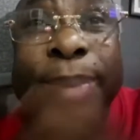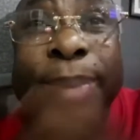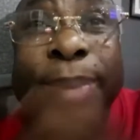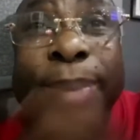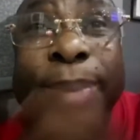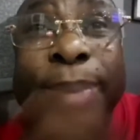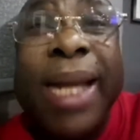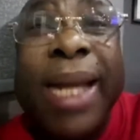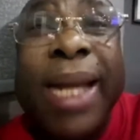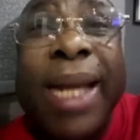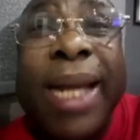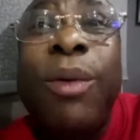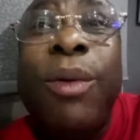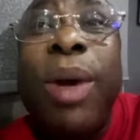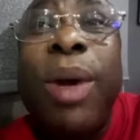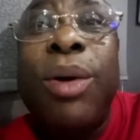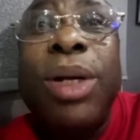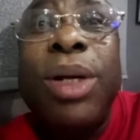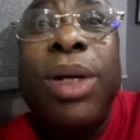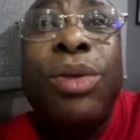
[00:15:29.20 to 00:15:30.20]
that they were going
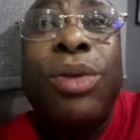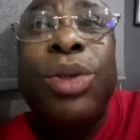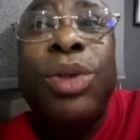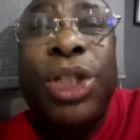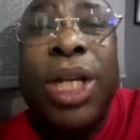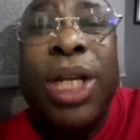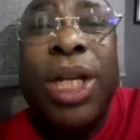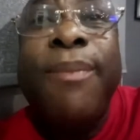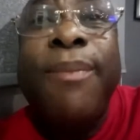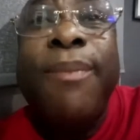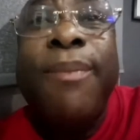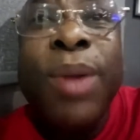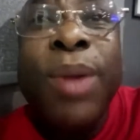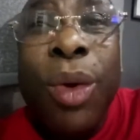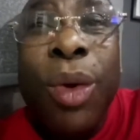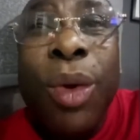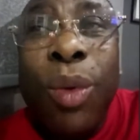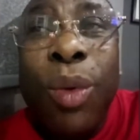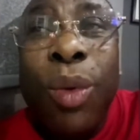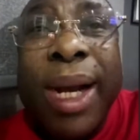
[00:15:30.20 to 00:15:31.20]
to share
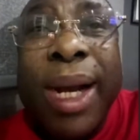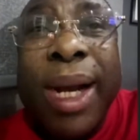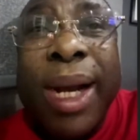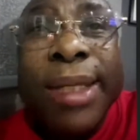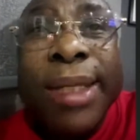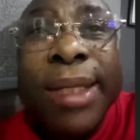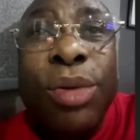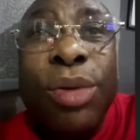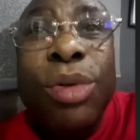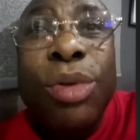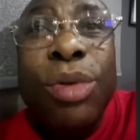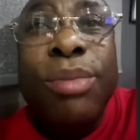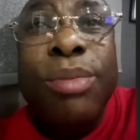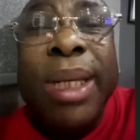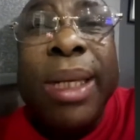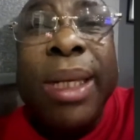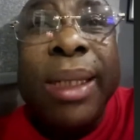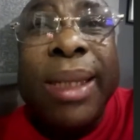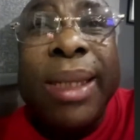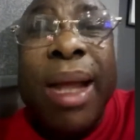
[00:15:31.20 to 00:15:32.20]

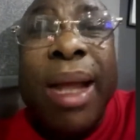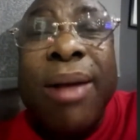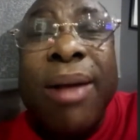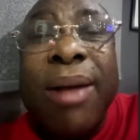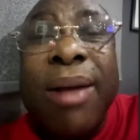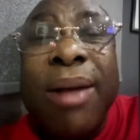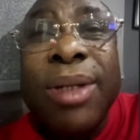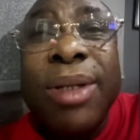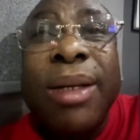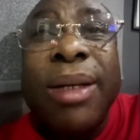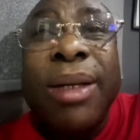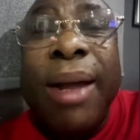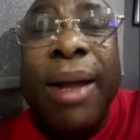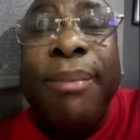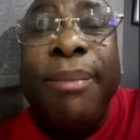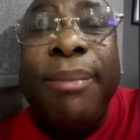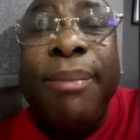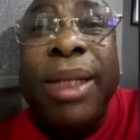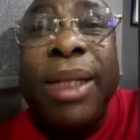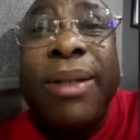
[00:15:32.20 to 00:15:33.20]
102,000
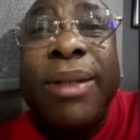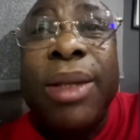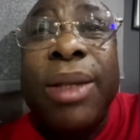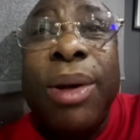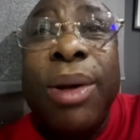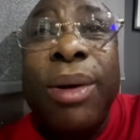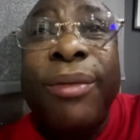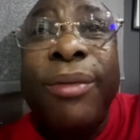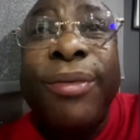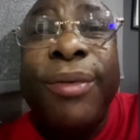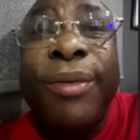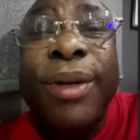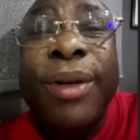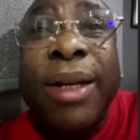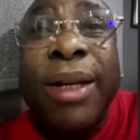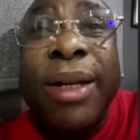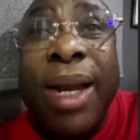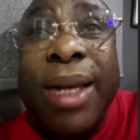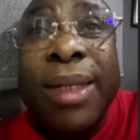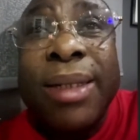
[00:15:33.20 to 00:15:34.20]
metric ton of
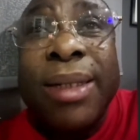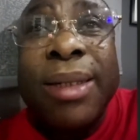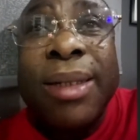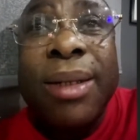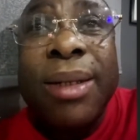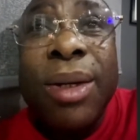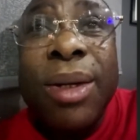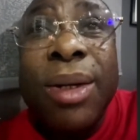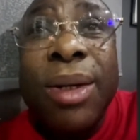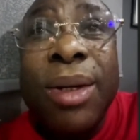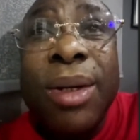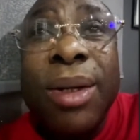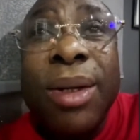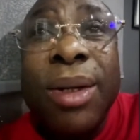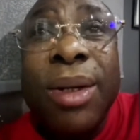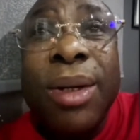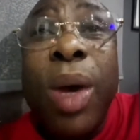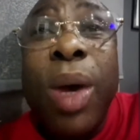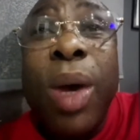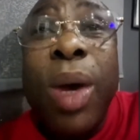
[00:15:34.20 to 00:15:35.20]
grains, when
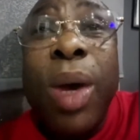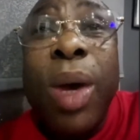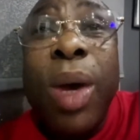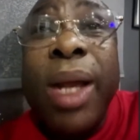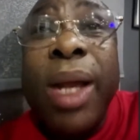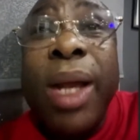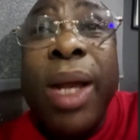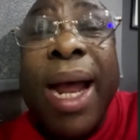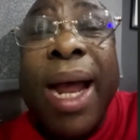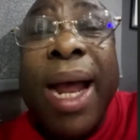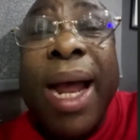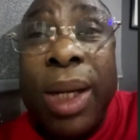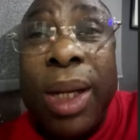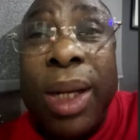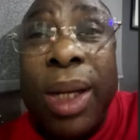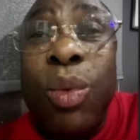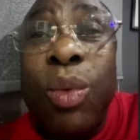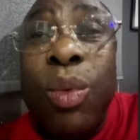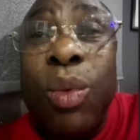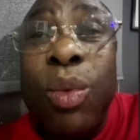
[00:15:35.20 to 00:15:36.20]
actually we
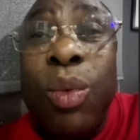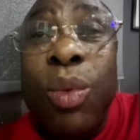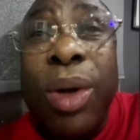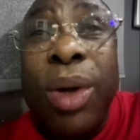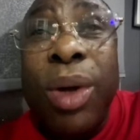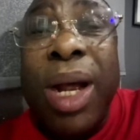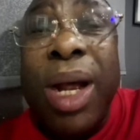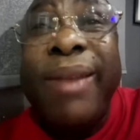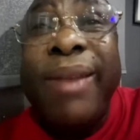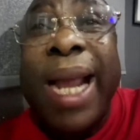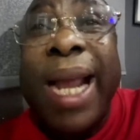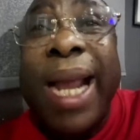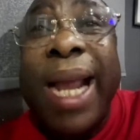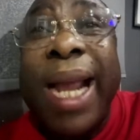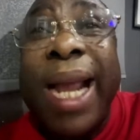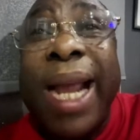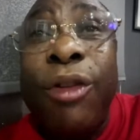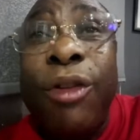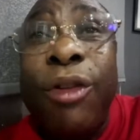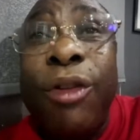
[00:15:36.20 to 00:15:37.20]
know we don't have that kind of
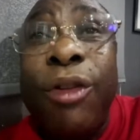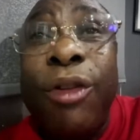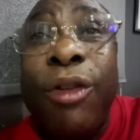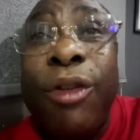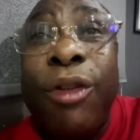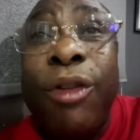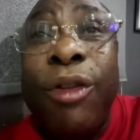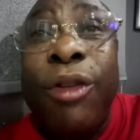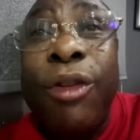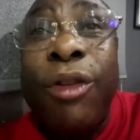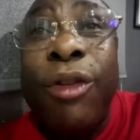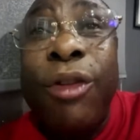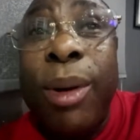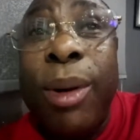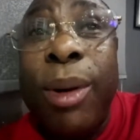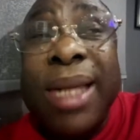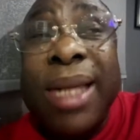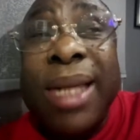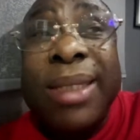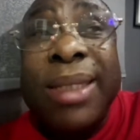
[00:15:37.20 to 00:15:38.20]
number of grain?
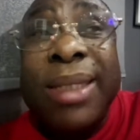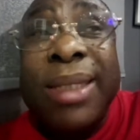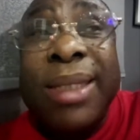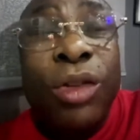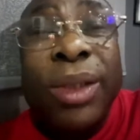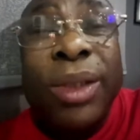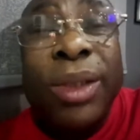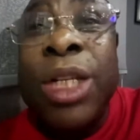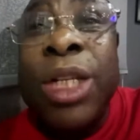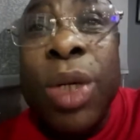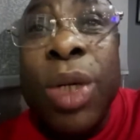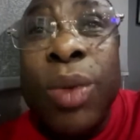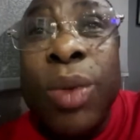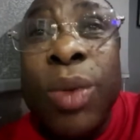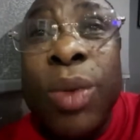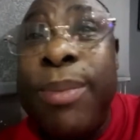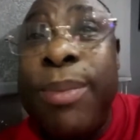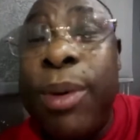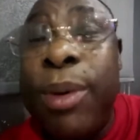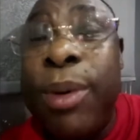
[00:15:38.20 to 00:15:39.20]
That's the country that in
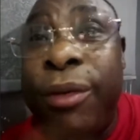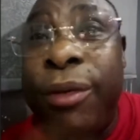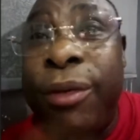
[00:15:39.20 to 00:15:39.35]
2020 borrowed